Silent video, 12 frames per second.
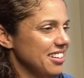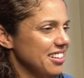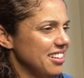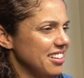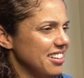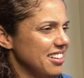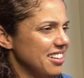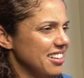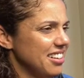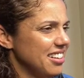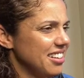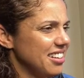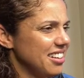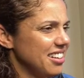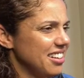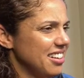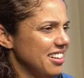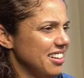Um,
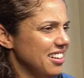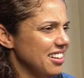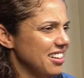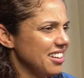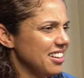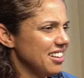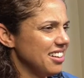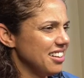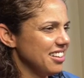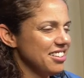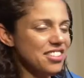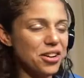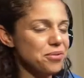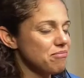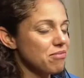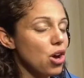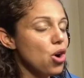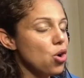I don't know. No.
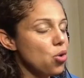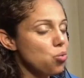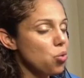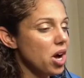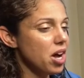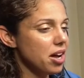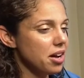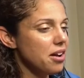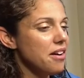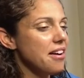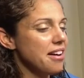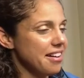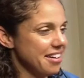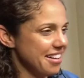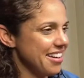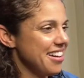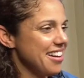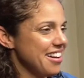what?
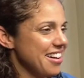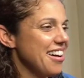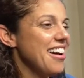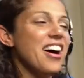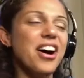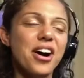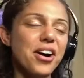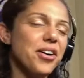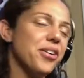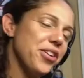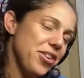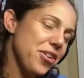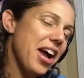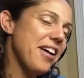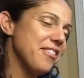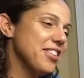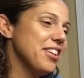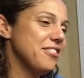Oh, you
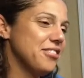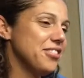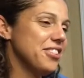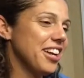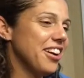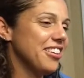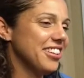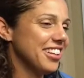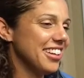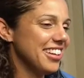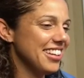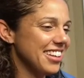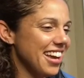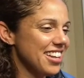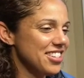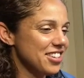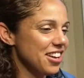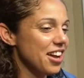have enough food now.
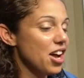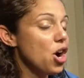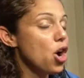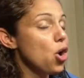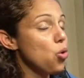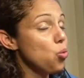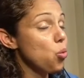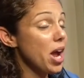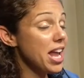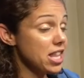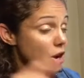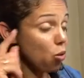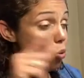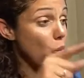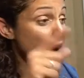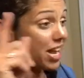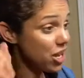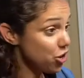Gotcha. When
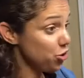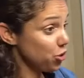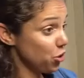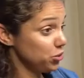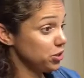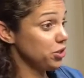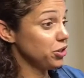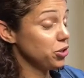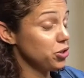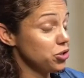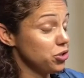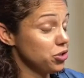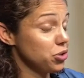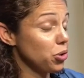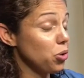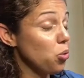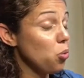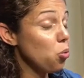when you go to the grocery
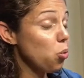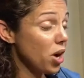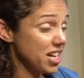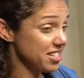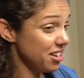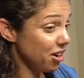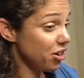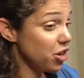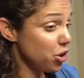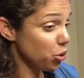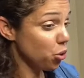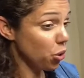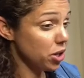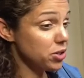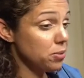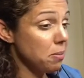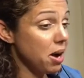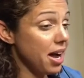store, what are you going to
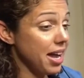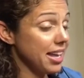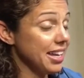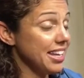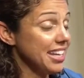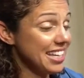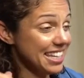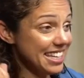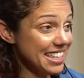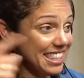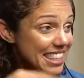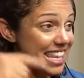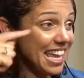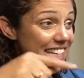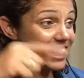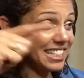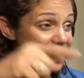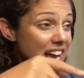buy?
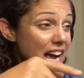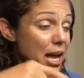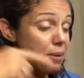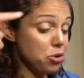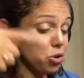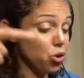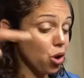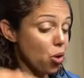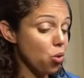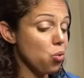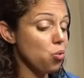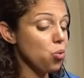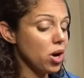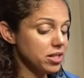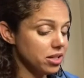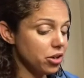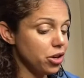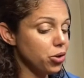Next time you go, what
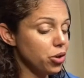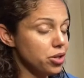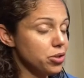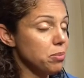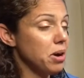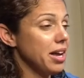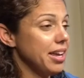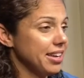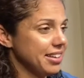are you going to buy?